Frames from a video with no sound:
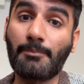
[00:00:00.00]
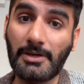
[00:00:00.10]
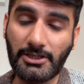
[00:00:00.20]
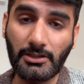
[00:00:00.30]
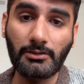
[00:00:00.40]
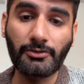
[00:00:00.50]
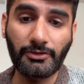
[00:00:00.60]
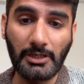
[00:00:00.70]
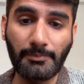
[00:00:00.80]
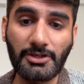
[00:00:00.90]
patient,
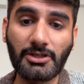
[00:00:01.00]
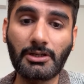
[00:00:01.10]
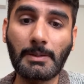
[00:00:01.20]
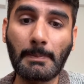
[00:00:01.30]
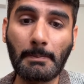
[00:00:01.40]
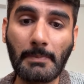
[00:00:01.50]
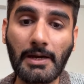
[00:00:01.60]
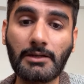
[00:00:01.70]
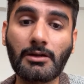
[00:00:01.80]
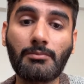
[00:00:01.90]
real patient,
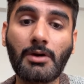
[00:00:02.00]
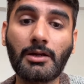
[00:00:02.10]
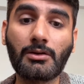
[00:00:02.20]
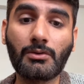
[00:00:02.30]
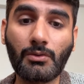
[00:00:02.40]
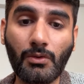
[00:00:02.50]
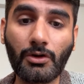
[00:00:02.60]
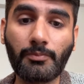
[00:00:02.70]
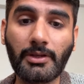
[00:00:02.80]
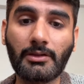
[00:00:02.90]
might or might
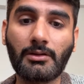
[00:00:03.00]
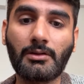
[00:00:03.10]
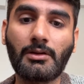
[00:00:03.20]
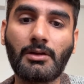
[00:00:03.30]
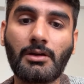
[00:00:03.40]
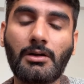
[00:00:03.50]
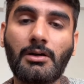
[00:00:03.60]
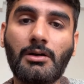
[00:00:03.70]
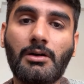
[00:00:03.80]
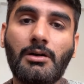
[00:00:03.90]
not be
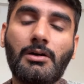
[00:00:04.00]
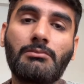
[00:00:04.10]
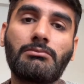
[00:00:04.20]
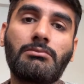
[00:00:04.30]
uh,